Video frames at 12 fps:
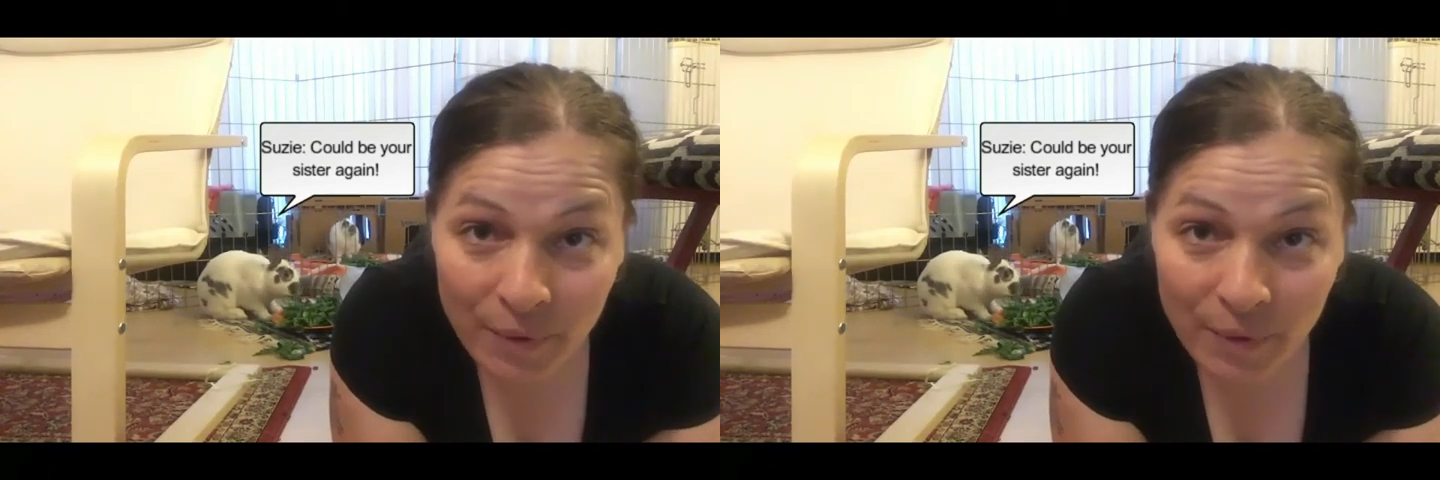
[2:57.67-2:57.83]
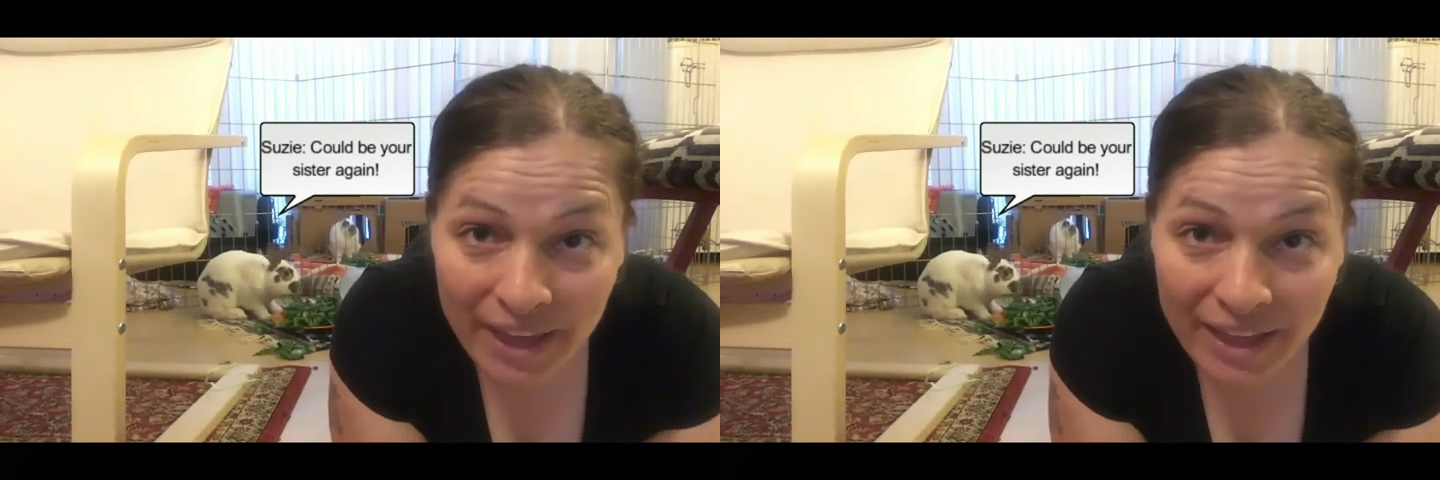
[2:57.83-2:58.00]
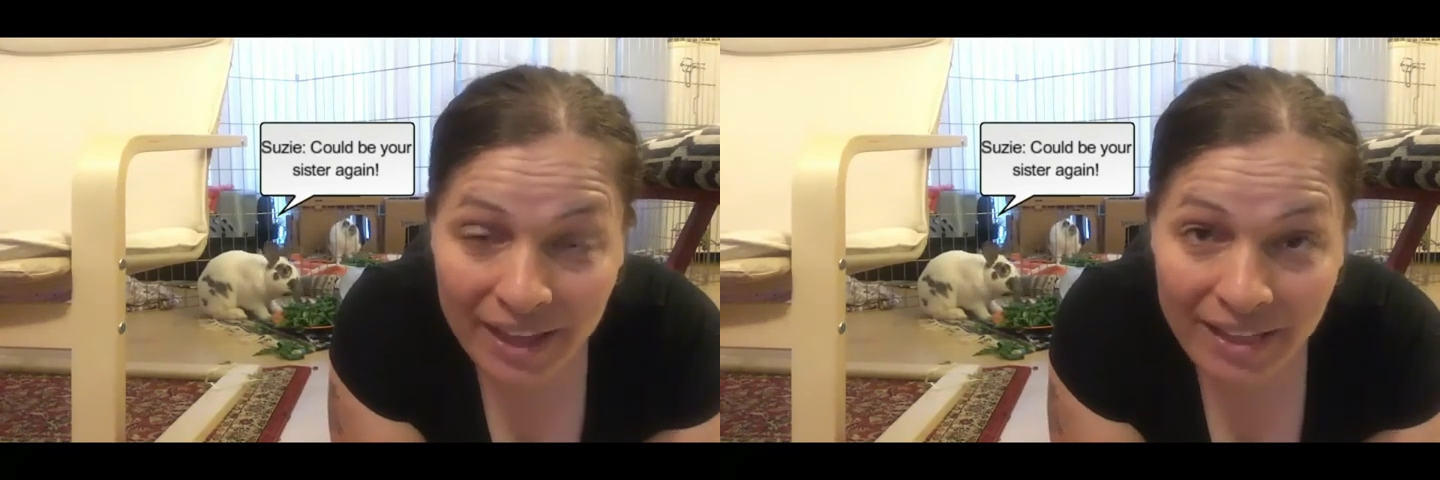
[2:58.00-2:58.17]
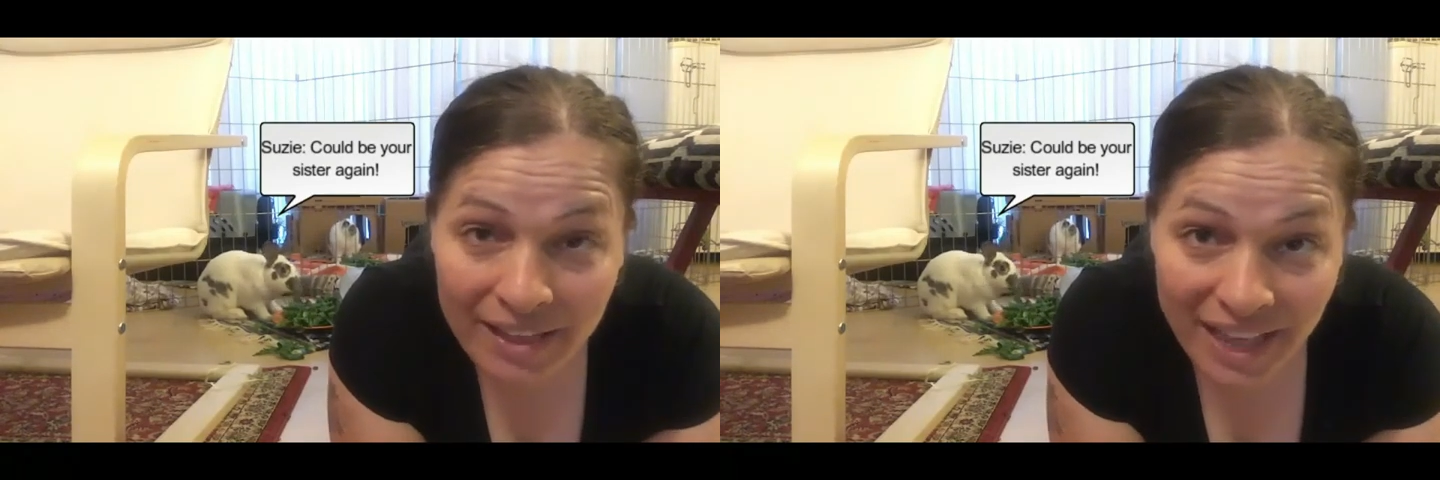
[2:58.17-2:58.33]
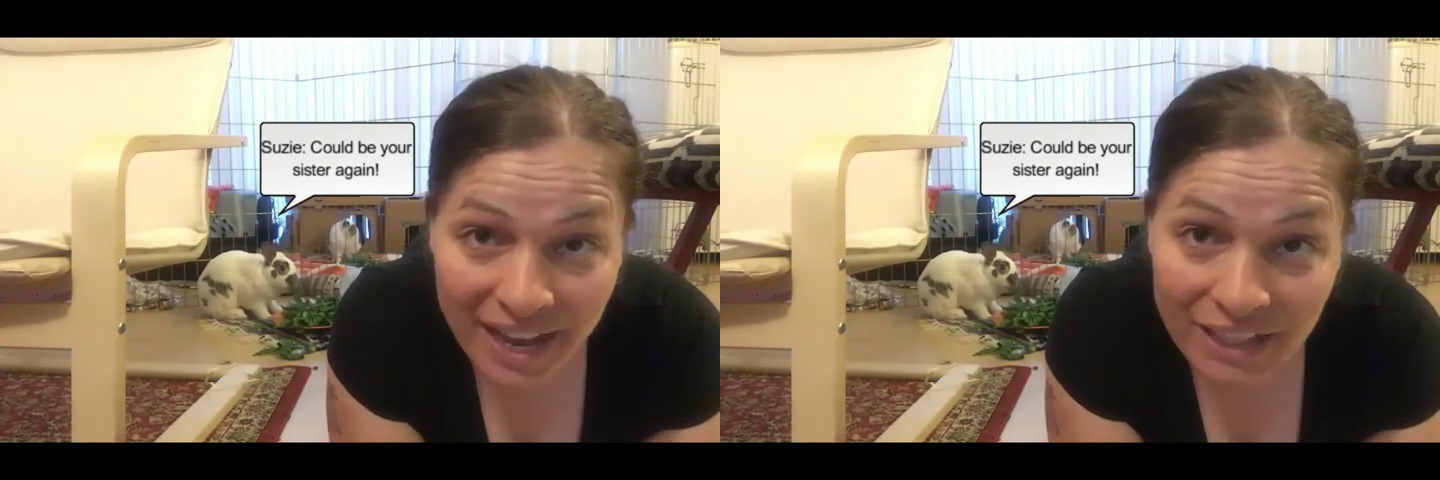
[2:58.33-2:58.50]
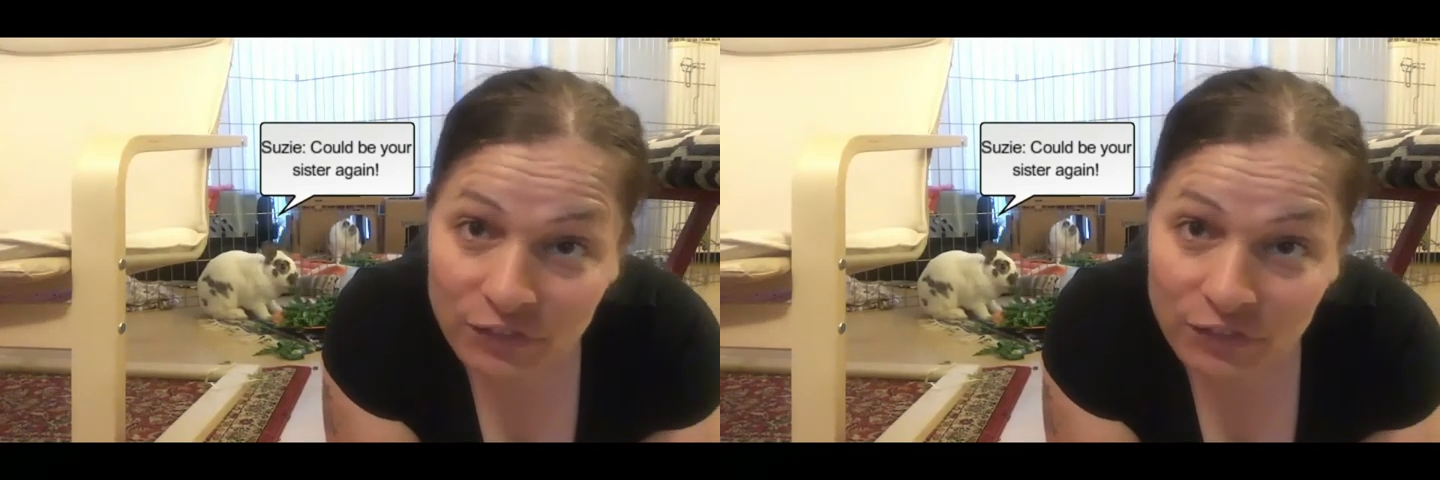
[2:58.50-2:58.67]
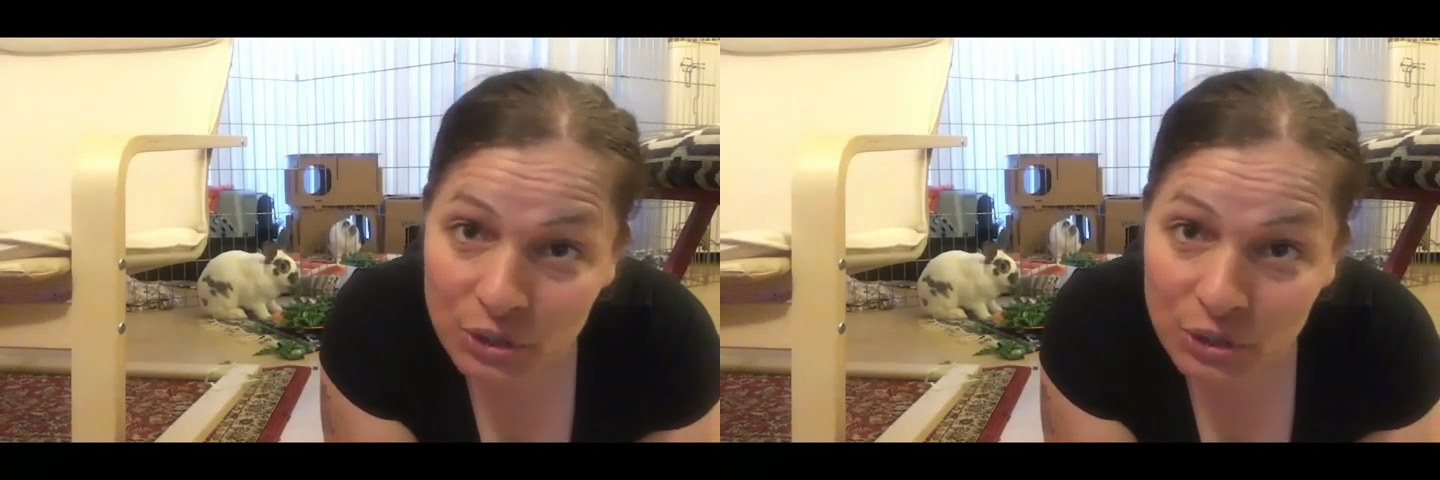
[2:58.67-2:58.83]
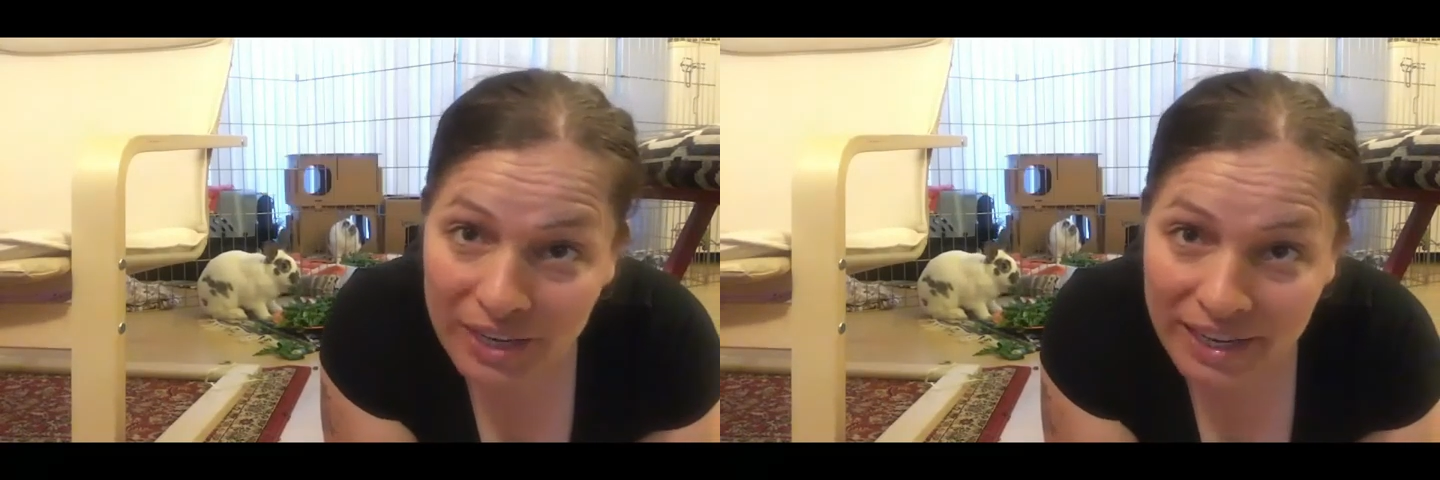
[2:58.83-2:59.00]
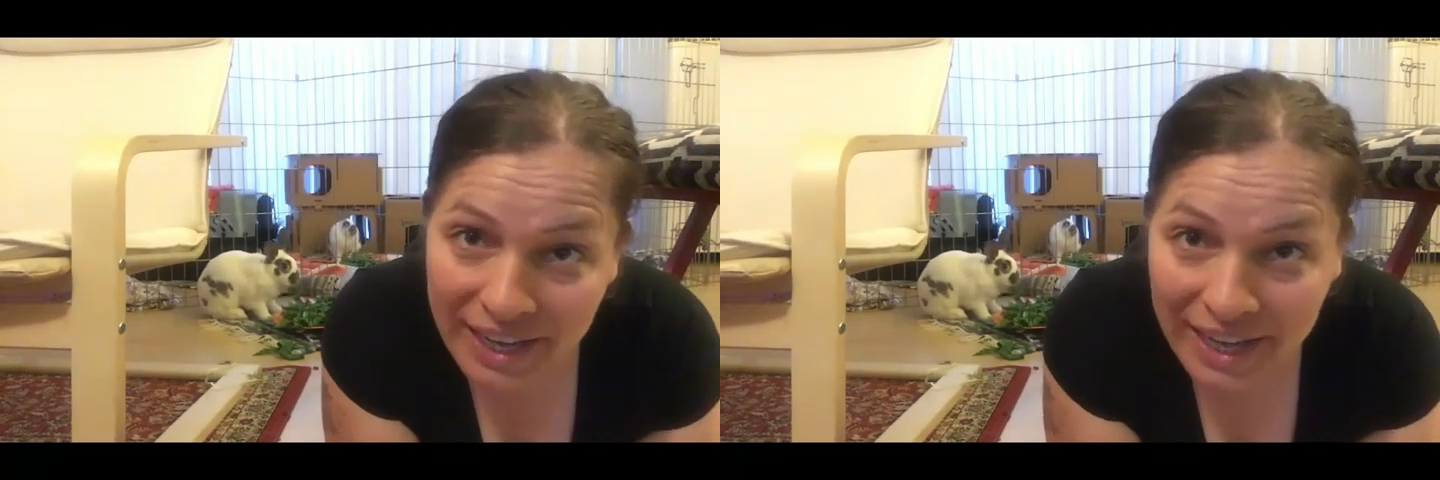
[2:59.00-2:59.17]
Anyway, thanks for
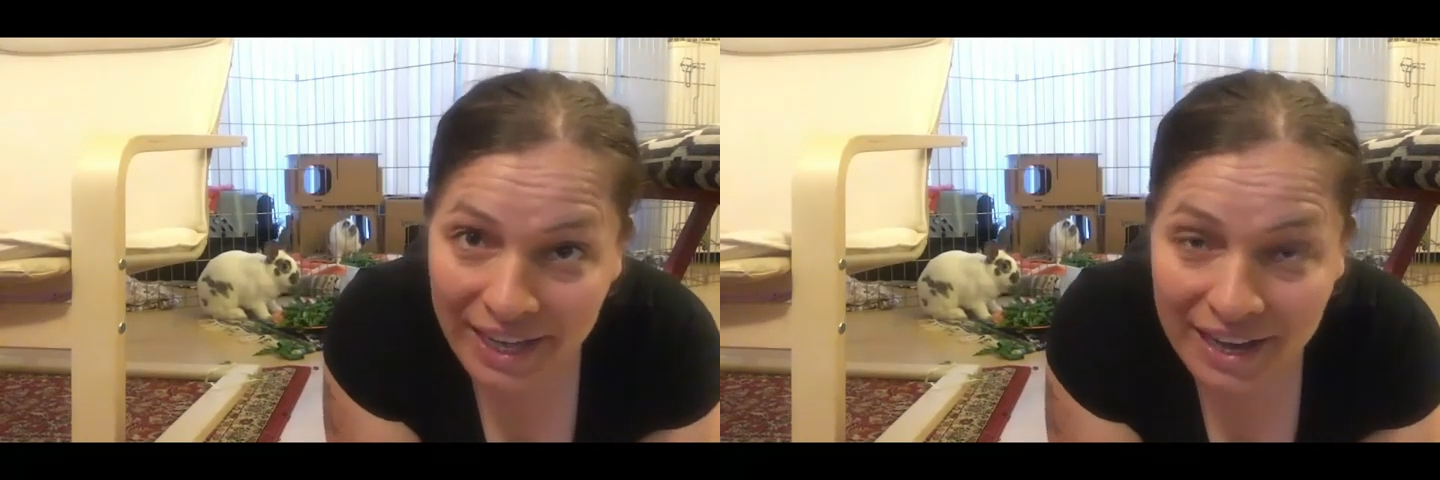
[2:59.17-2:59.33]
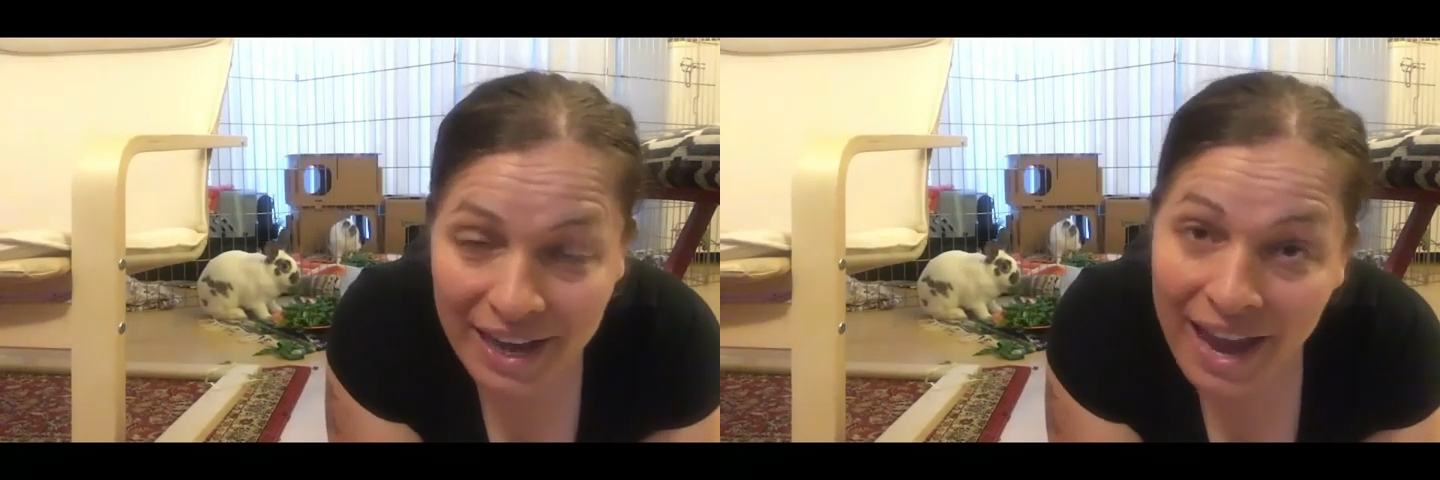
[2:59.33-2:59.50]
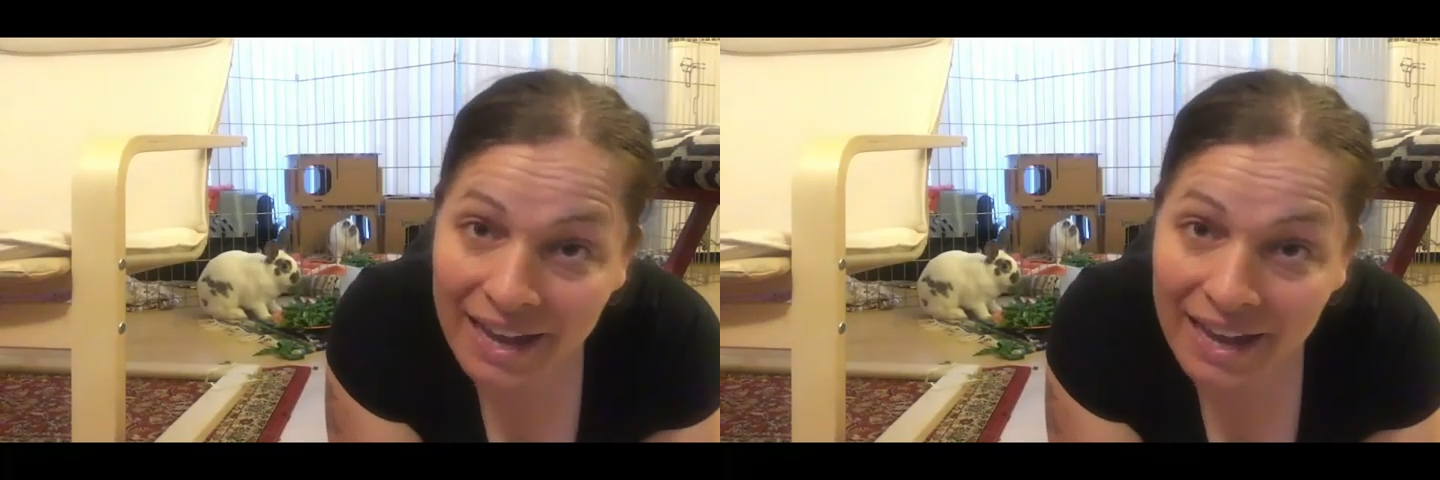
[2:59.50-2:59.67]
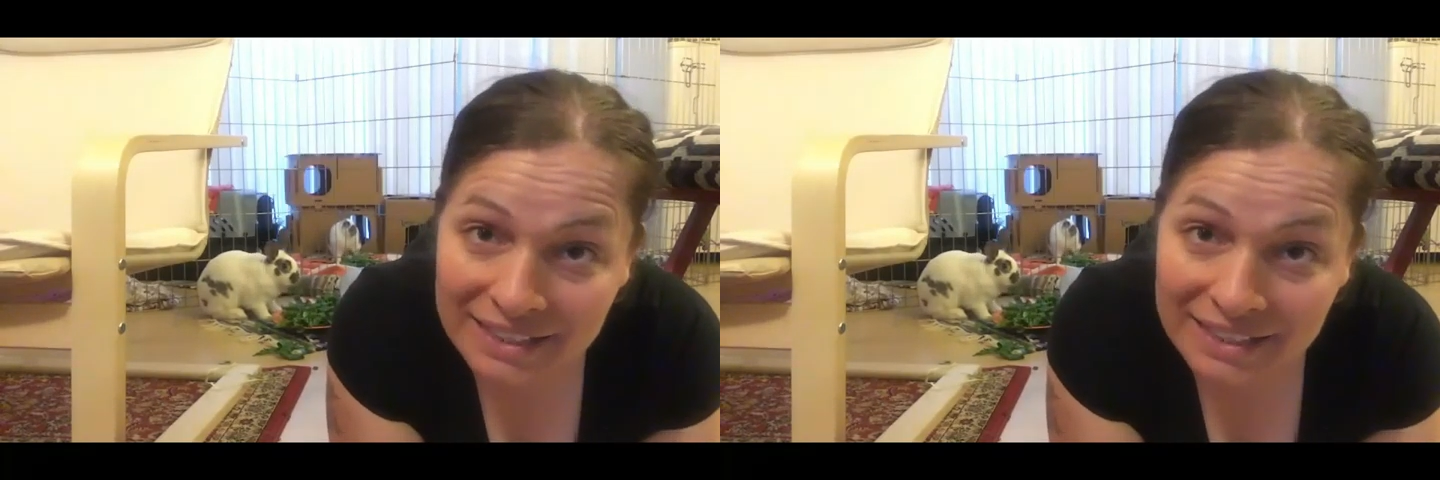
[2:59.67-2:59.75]
tuning in